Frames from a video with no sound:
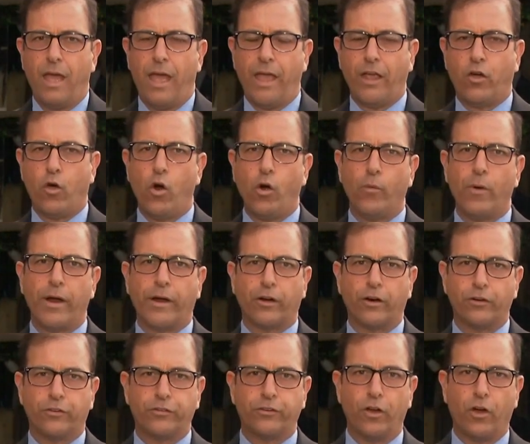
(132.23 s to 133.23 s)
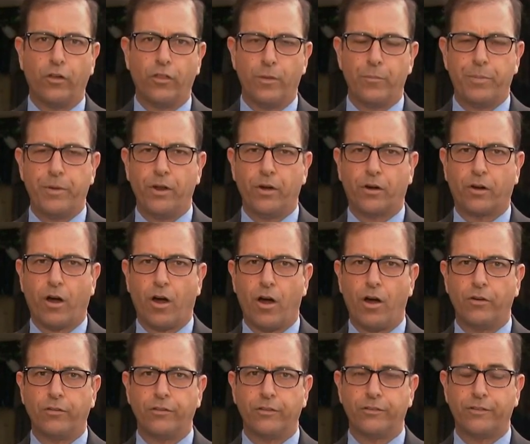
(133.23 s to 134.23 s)
And court records show that Peter
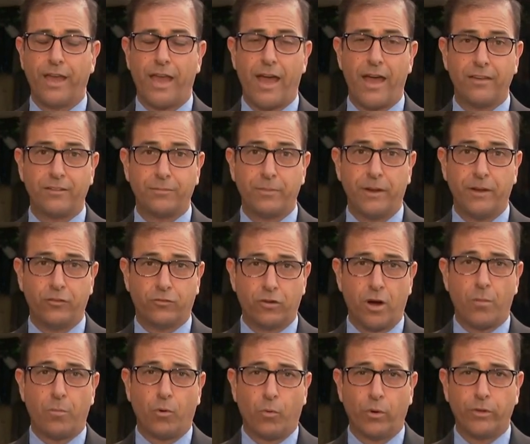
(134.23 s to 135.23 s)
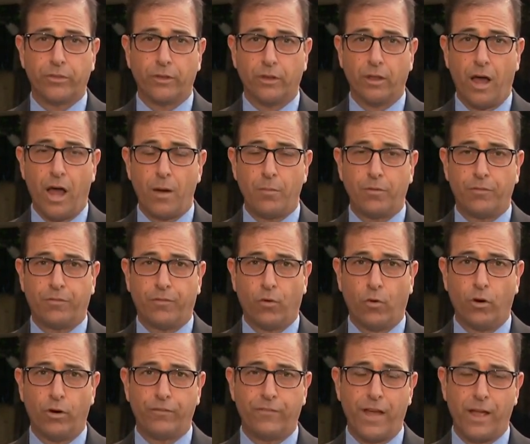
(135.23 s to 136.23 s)
Carzis has been in trouble with the law
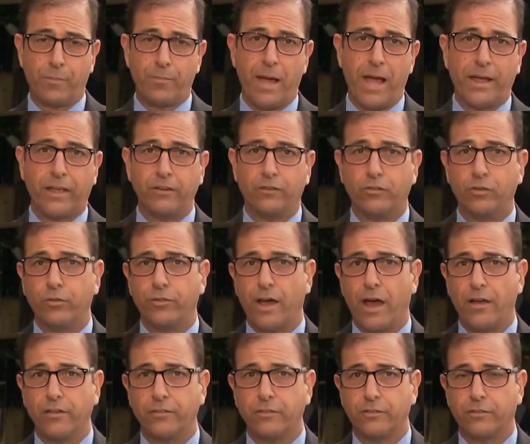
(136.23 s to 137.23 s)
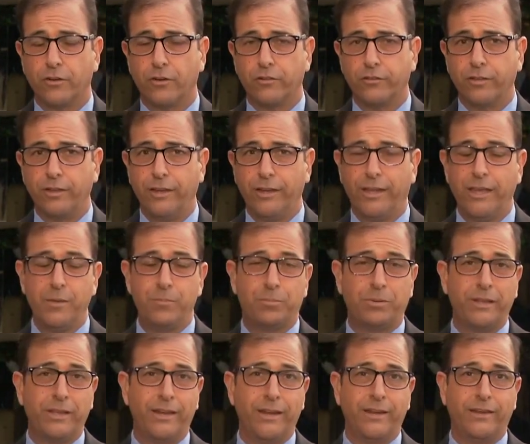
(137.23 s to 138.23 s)
before. In fact, back in 2013, he
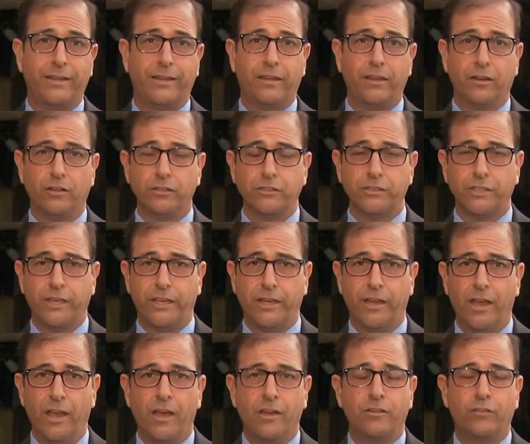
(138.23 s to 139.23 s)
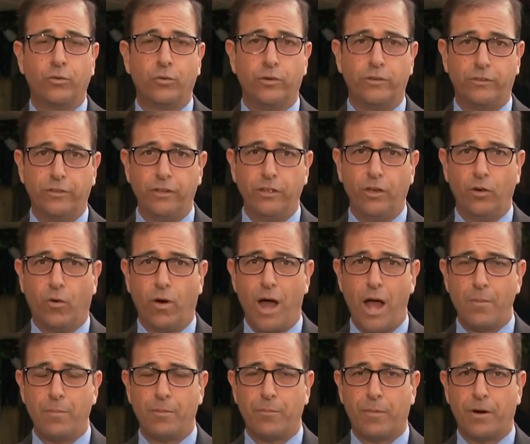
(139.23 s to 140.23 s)
pleaded guilty to a
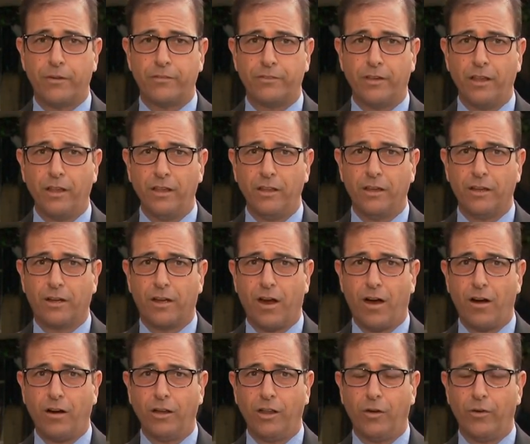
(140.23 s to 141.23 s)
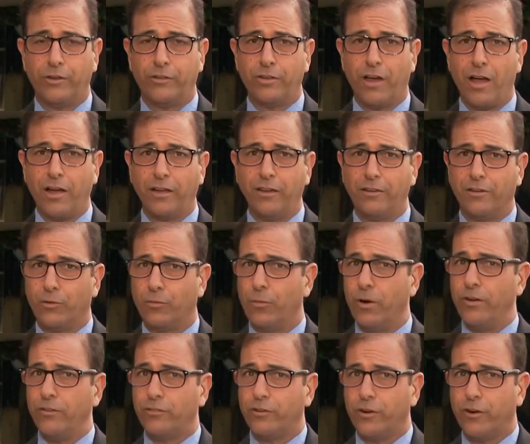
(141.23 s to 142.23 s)
DUI. But Marcella and Carlo, in talking to
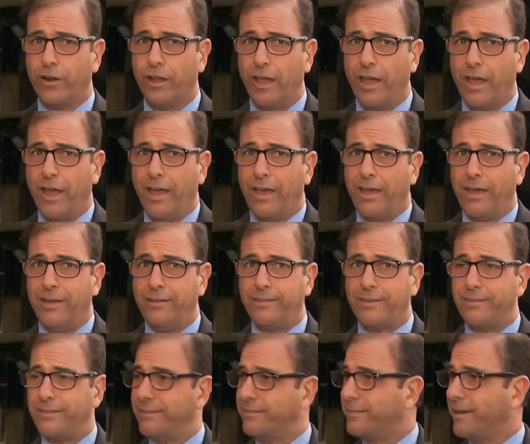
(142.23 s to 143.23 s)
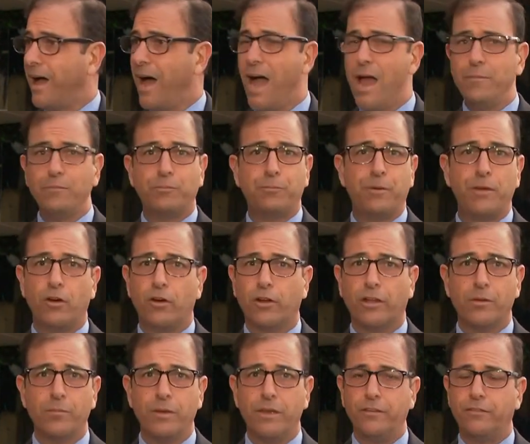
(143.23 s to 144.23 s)
Richard, he says at times Peter
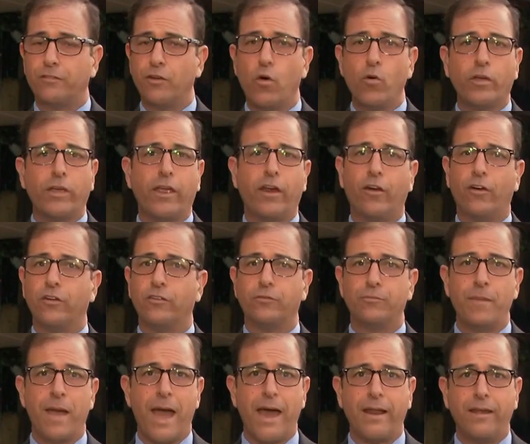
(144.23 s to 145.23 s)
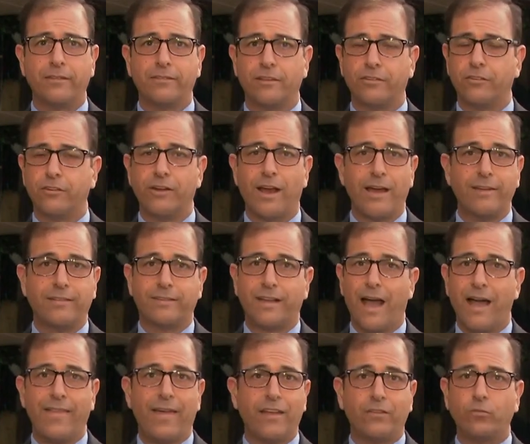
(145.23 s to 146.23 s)
can be so charismatic, such a nice
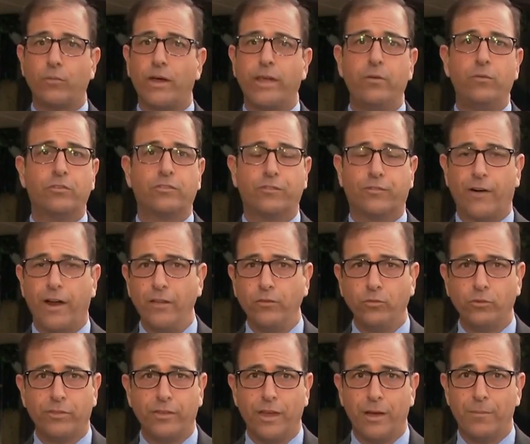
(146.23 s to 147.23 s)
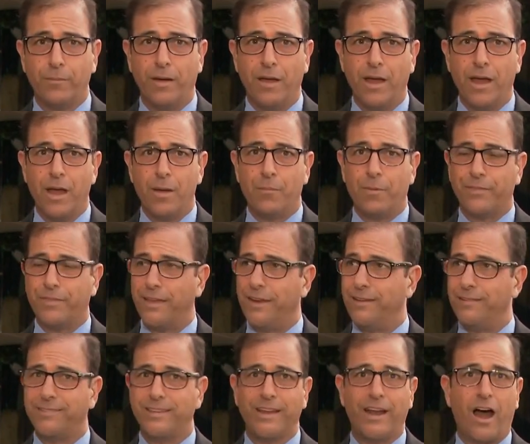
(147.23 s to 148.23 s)
guy. That's why he was friends with him. But then
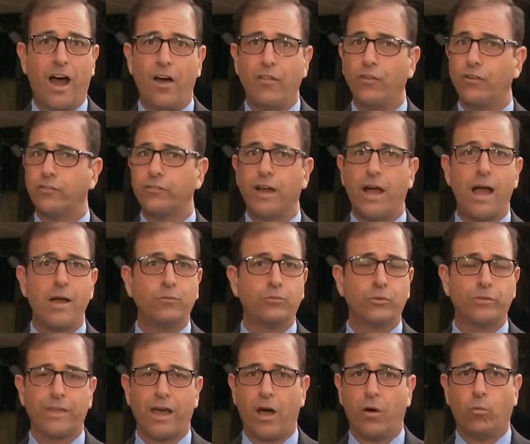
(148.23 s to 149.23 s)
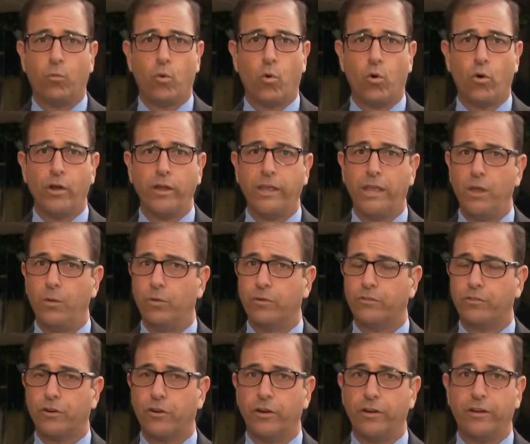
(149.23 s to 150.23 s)
he said other times, without warning, he would
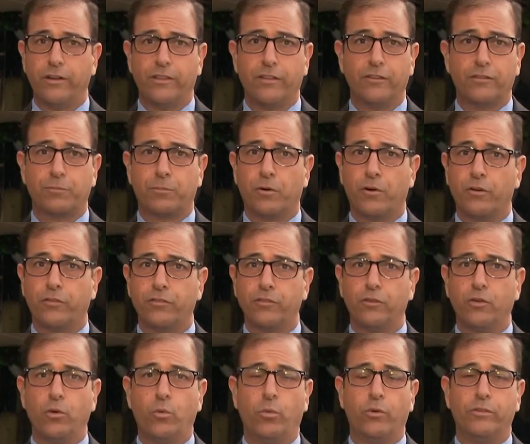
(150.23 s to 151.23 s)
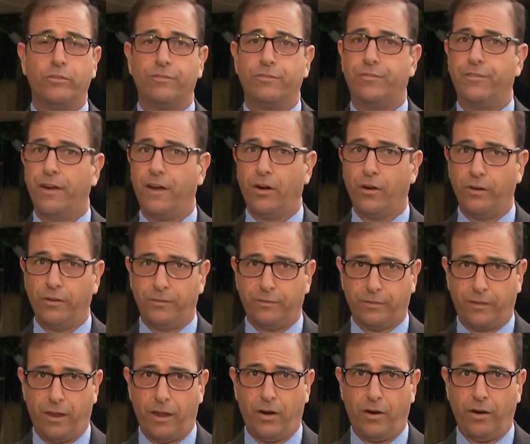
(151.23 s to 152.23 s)
turn into this person who was very
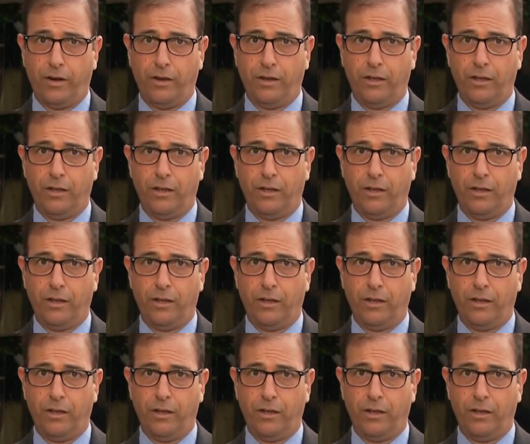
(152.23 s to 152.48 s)
scary.